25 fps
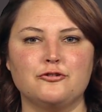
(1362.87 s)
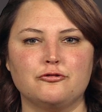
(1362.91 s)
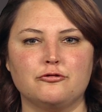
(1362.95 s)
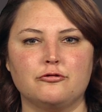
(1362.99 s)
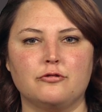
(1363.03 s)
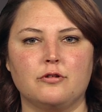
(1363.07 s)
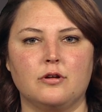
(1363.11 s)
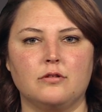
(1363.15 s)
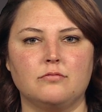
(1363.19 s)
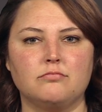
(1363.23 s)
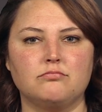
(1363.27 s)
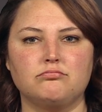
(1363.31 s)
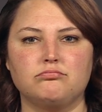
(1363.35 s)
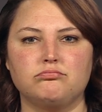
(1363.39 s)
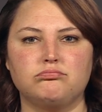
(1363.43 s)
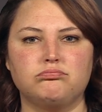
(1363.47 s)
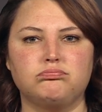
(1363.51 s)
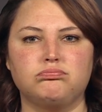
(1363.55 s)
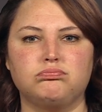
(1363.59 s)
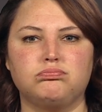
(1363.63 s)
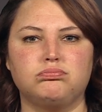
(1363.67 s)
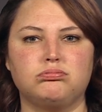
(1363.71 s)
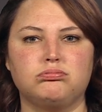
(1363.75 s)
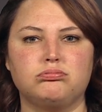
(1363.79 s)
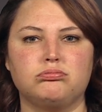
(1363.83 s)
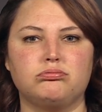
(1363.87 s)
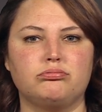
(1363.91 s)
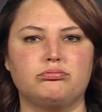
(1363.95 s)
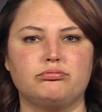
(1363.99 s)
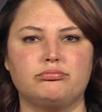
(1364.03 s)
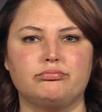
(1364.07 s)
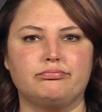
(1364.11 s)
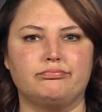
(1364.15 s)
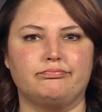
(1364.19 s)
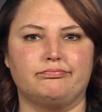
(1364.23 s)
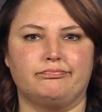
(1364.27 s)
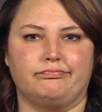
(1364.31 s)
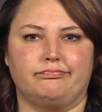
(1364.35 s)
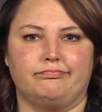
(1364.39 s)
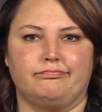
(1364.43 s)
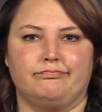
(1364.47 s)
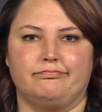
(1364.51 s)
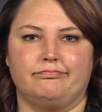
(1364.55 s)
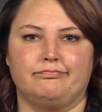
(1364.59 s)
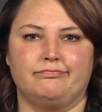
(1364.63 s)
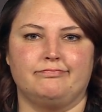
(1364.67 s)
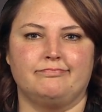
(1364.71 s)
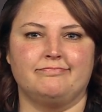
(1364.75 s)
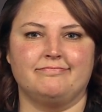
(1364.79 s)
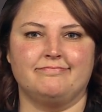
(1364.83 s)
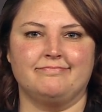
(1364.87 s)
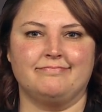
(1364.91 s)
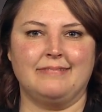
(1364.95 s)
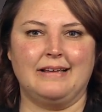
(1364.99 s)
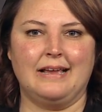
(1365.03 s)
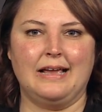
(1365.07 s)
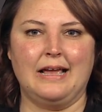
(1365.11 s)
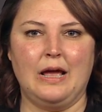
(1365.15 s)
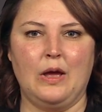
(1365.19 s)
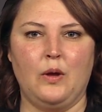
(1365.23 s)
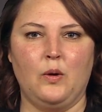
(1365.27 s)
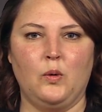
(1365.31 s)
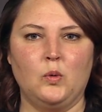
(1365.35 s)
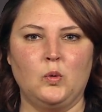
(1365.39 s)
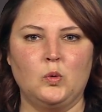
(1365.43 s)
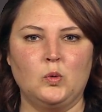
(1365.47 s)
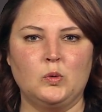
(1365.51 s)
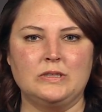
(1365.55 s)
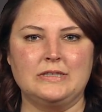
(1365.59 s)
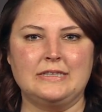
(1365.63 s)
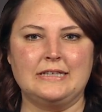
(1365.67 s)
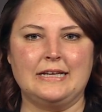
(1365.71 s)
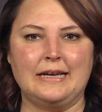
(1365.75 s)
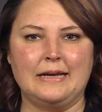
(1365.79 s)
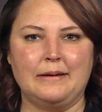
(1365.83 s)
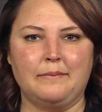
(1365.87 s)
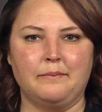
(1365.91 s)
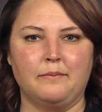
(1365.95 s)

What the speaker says: And if it starts losing